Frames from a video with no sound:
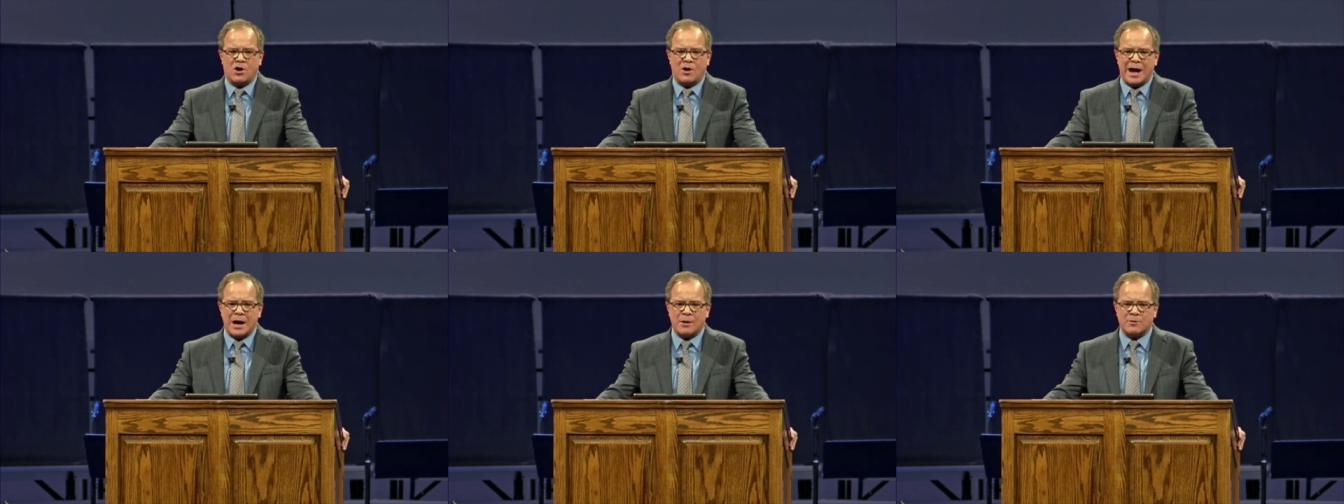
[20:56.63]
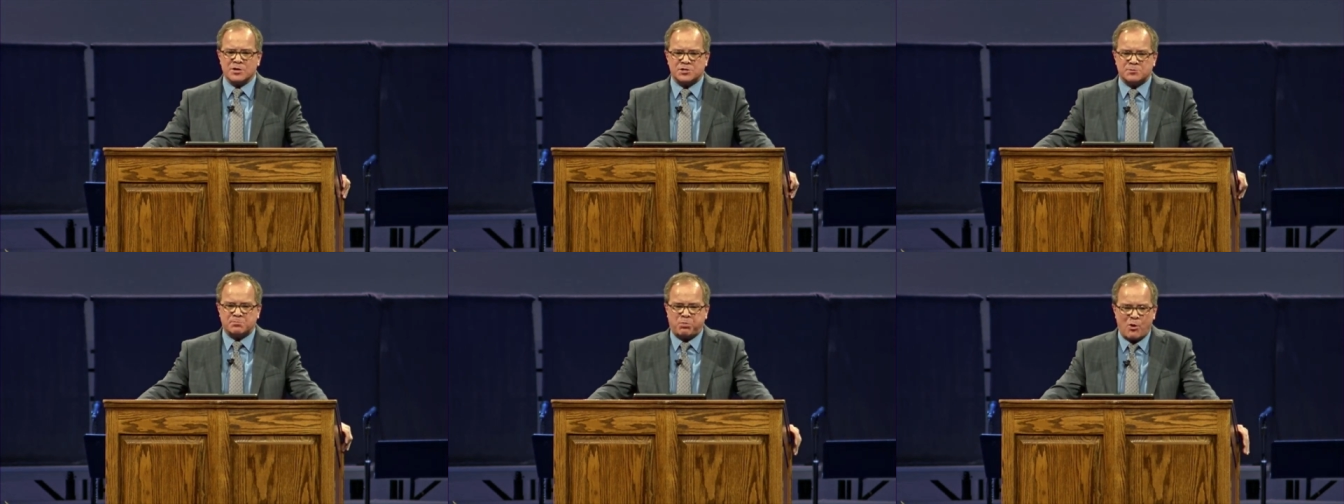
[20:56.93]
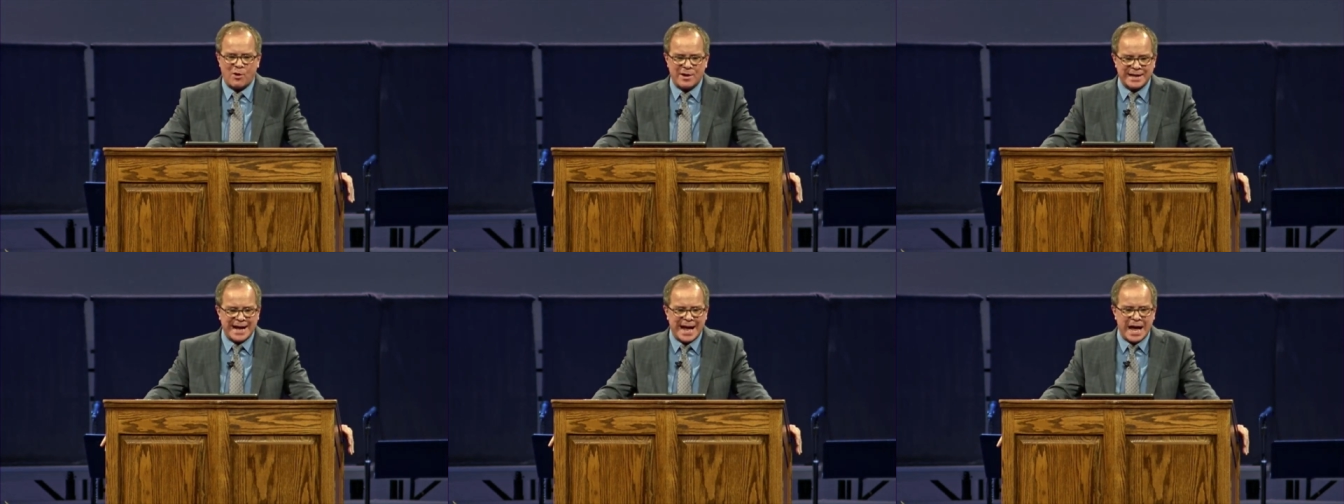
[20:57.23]
I was
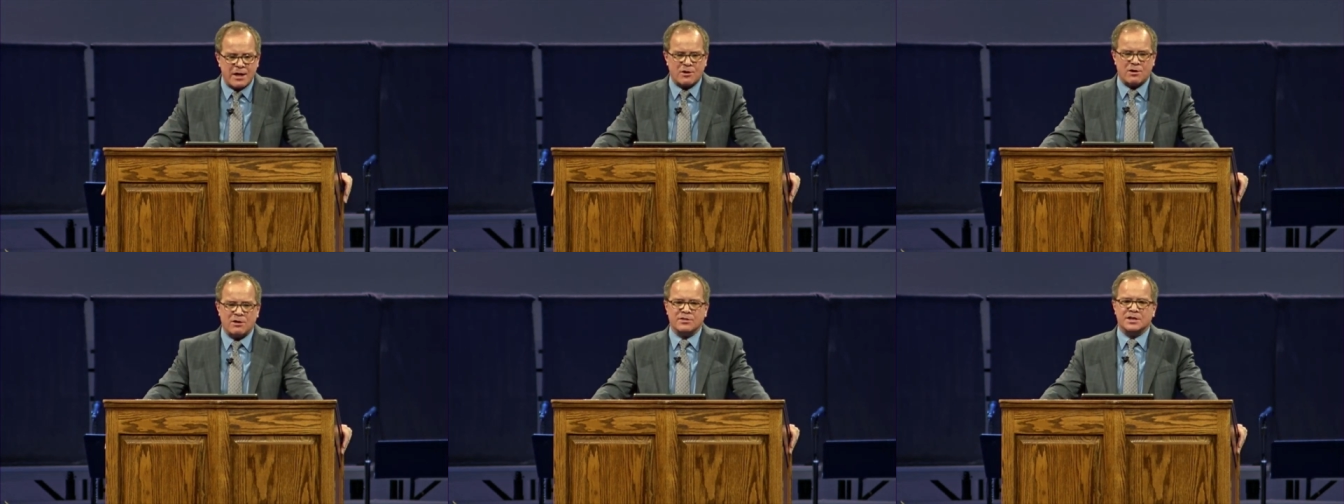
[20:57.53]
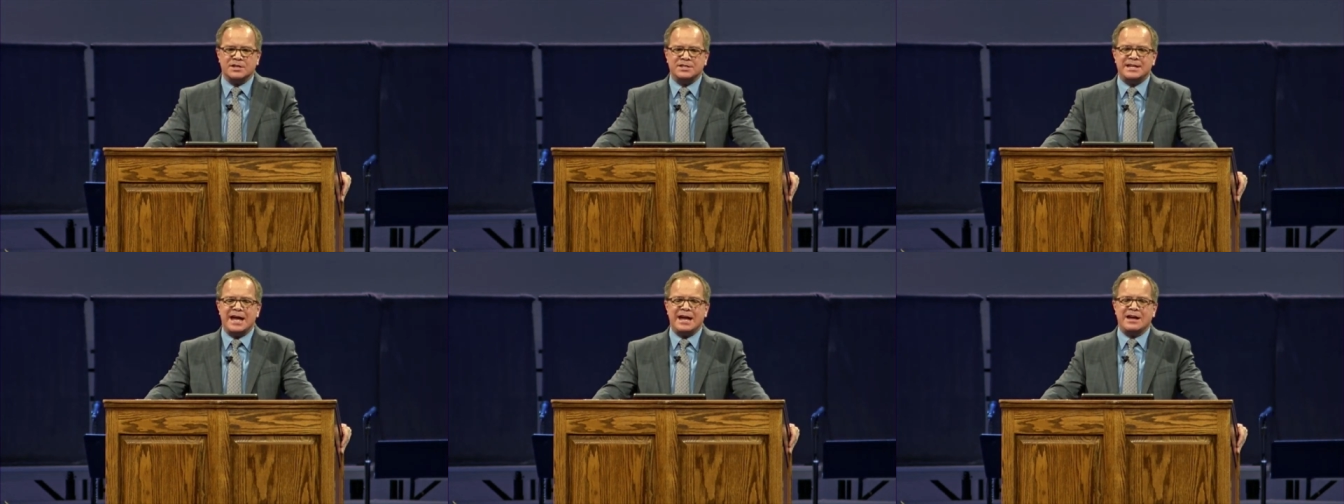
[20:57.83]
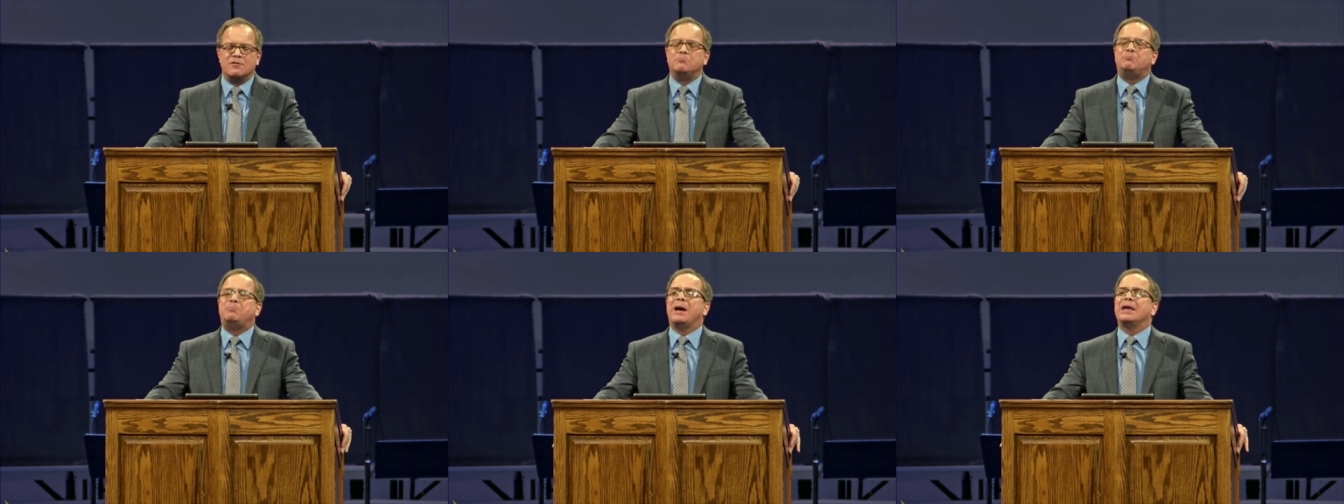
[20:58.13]
pointing out on the day
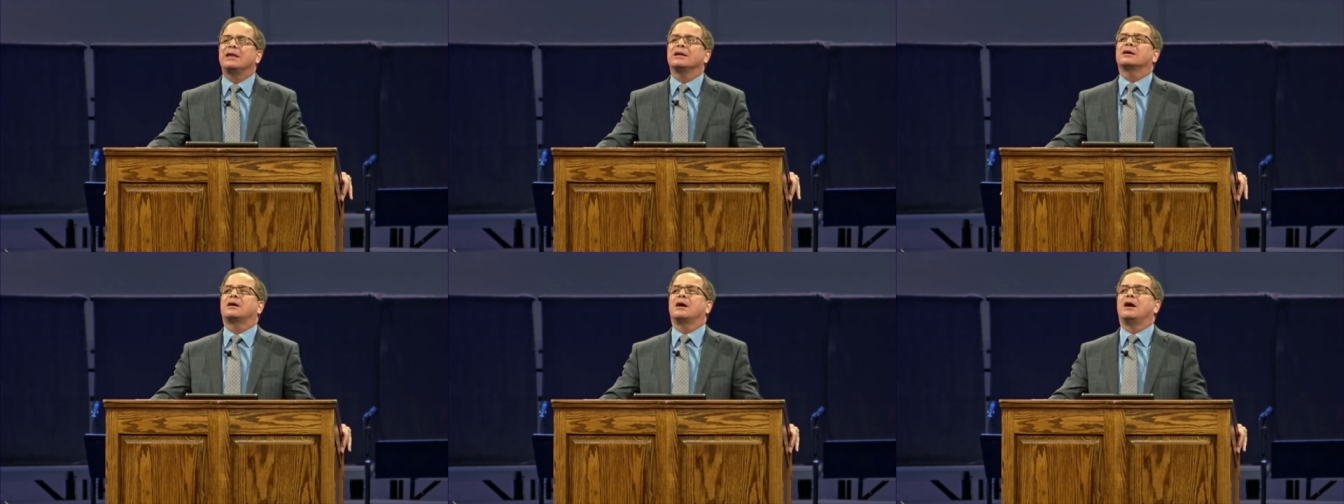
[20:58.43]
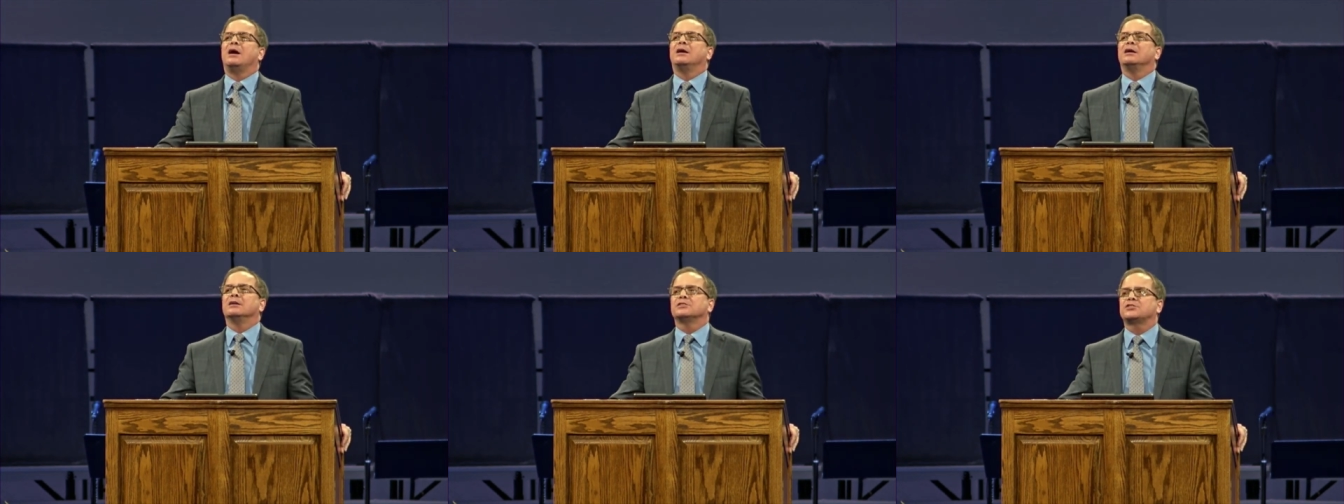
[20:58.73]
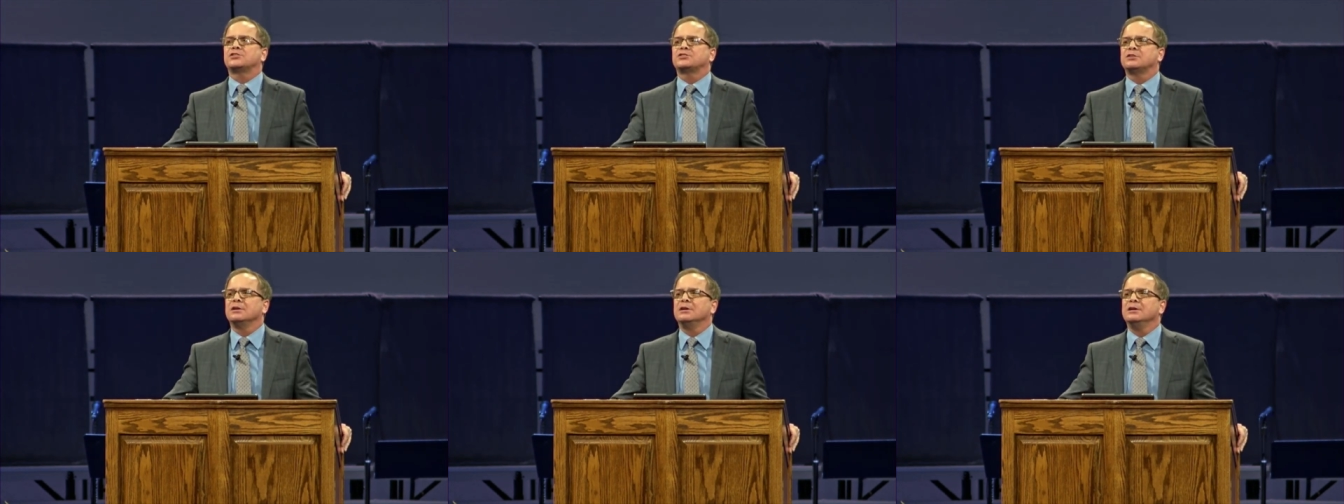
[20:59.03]
of
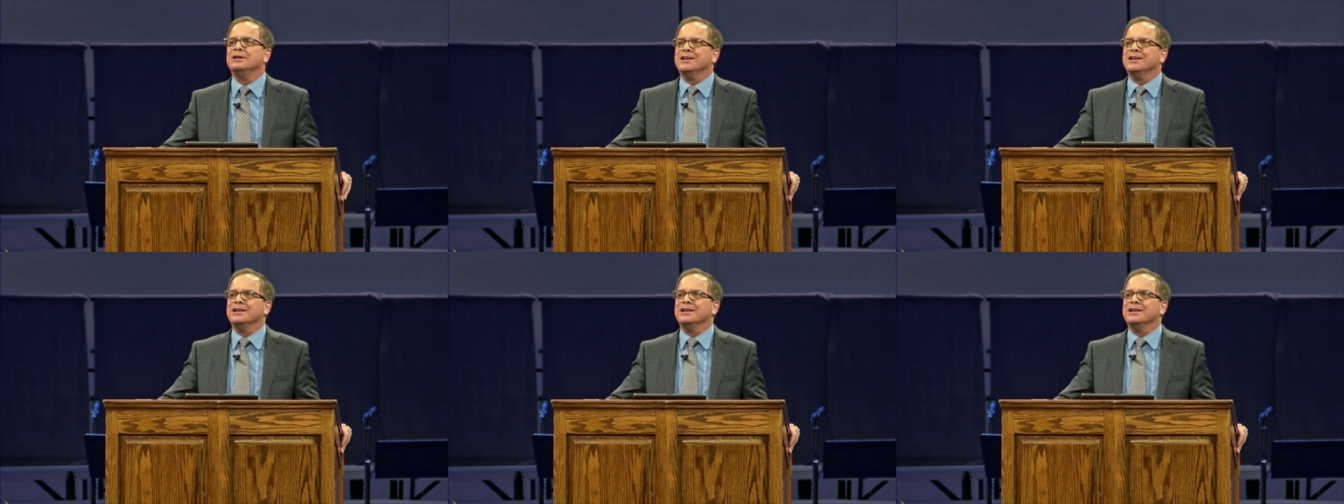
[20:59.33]
Pentecost.